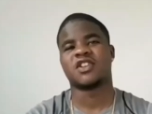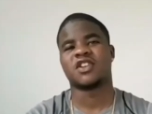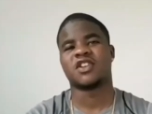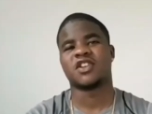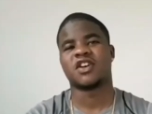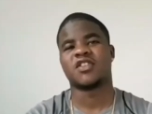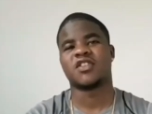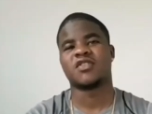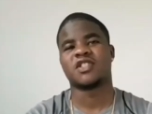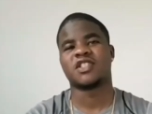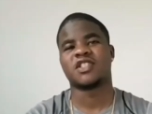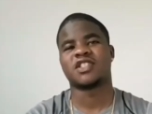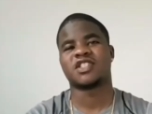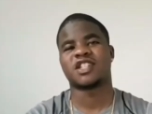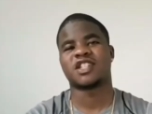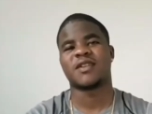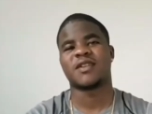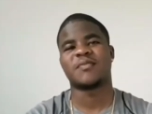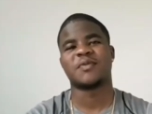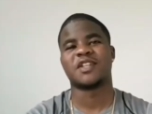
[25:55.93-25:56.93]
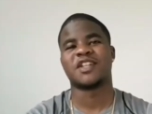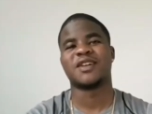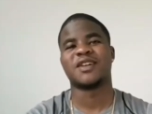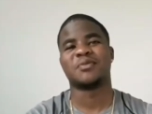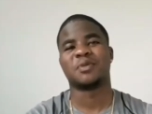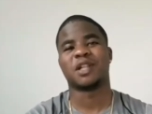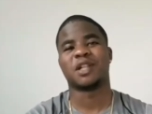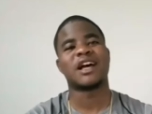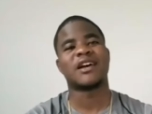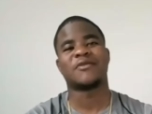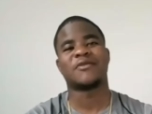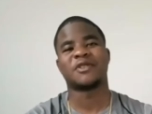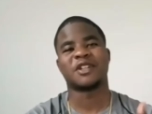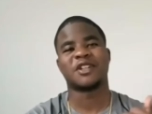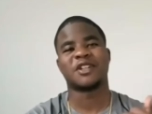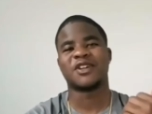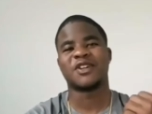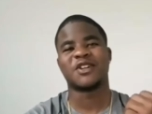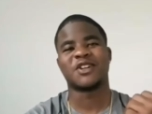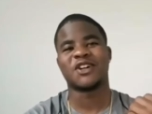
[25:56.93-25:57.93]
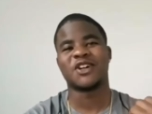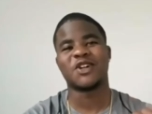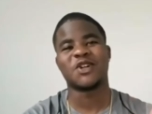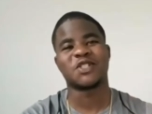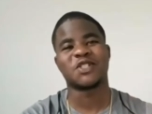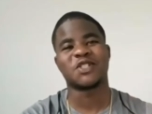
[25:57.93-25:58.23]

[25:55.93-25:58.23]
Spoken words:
Y'all was just chopping it up, laughing and know the whole stuff.